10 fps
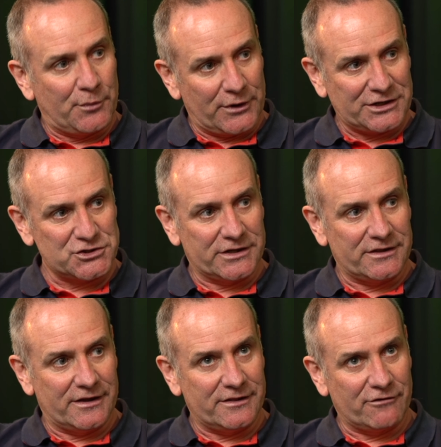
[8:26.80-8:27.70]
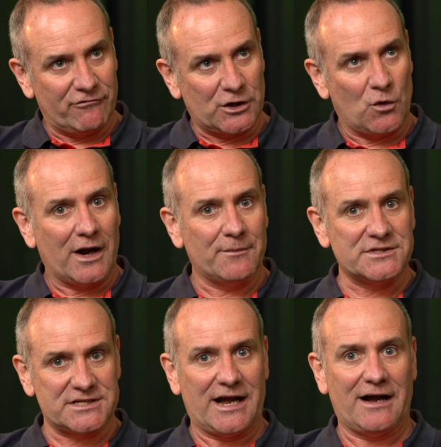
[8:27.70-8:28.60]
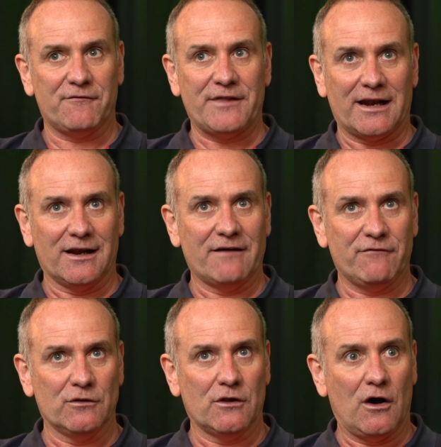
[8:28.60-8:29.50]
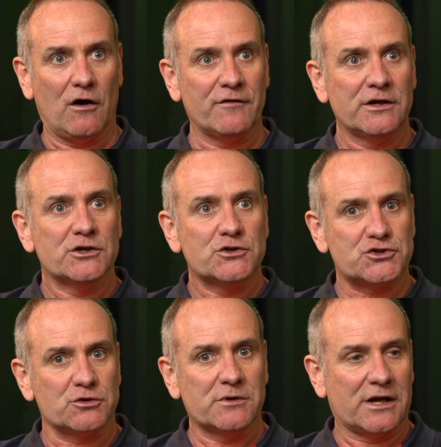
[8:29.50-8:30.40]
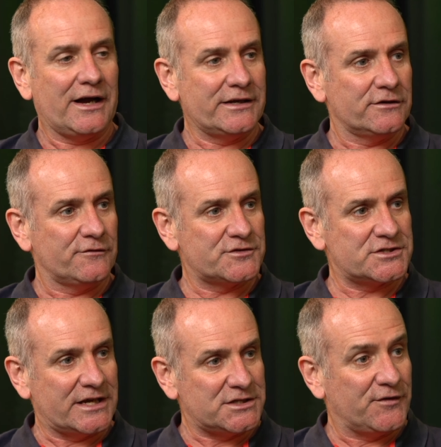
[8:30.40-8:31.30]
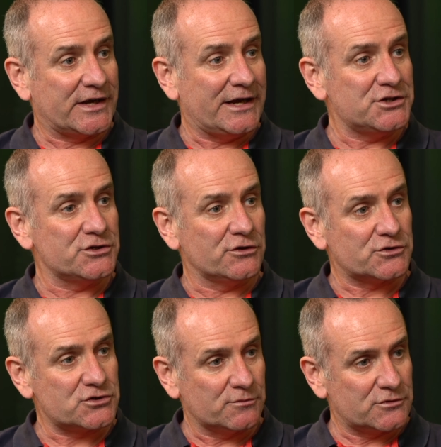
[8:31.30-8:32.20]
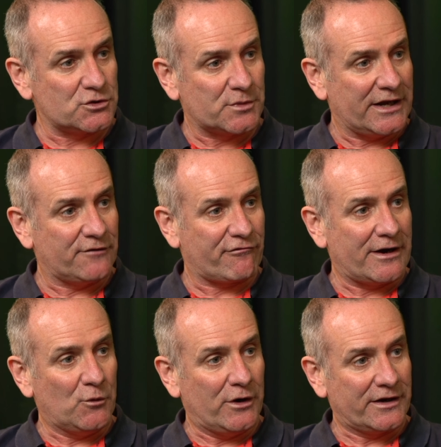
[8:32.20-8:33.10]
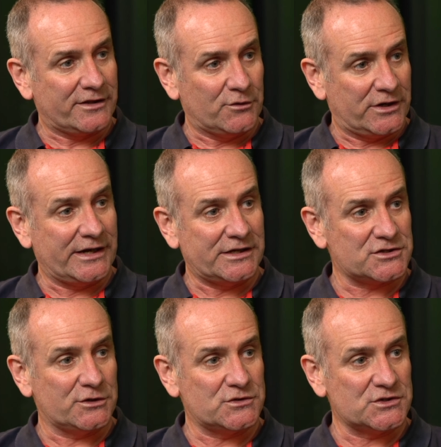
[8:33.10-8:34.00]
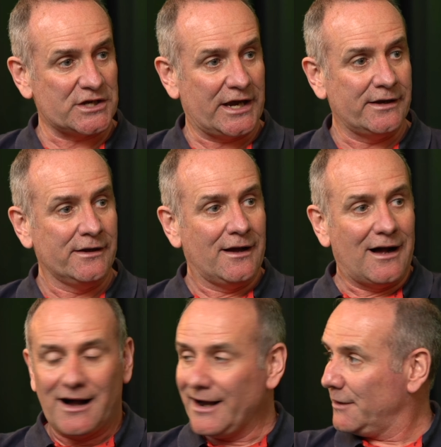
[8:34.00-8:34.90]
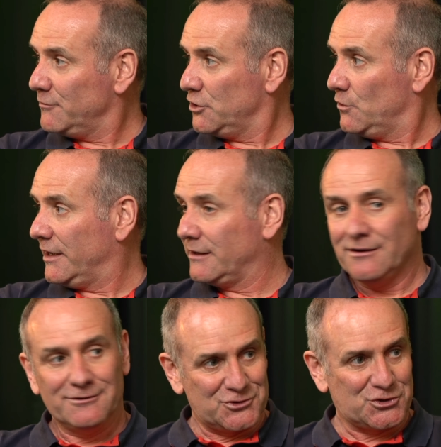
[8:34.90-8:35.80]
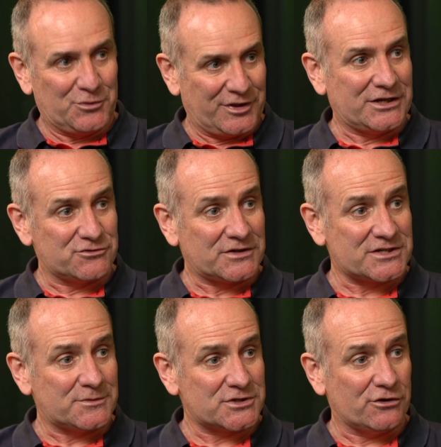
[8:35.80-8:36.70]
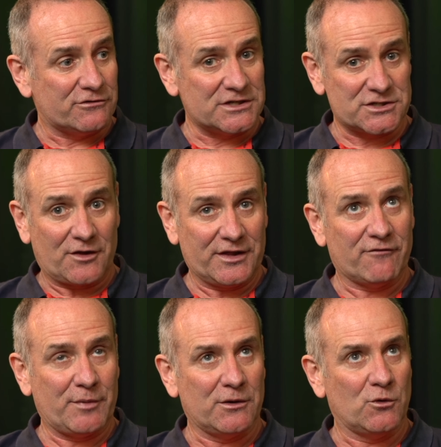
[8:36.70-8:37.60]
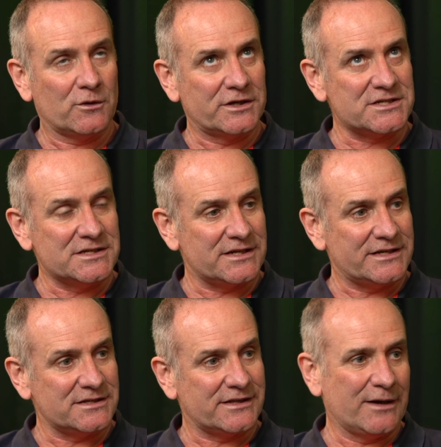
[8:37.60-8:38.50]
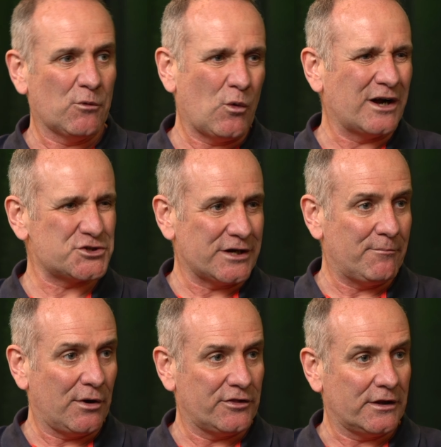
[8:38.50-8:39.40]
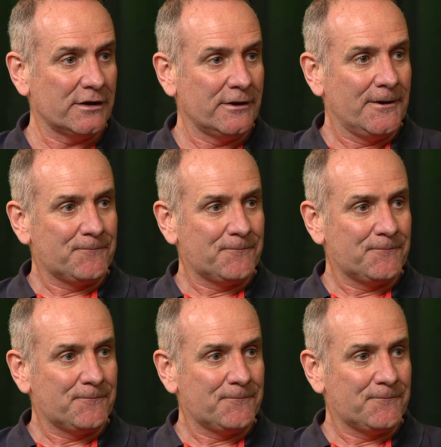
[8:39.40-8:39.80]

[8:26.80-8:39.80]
but actually the requirement to have that level of some kind of certification or some kind of framework that you adhere to say, I am doing some things around cybersecurity. So I think if people are listening to this and thinking, well, why should I bother?